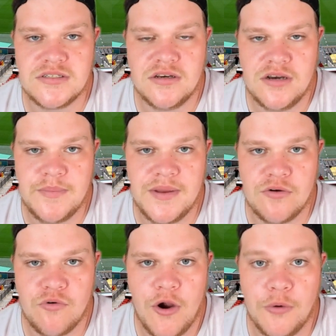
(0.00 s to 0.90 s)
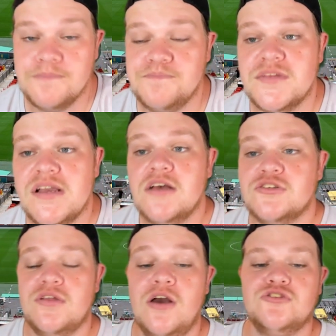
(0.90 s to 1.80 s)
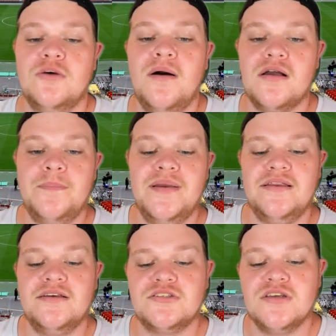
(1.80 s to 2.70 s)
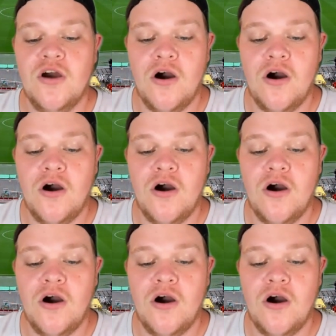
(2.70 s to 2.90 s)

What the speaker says: time in a row. So those are my opinions.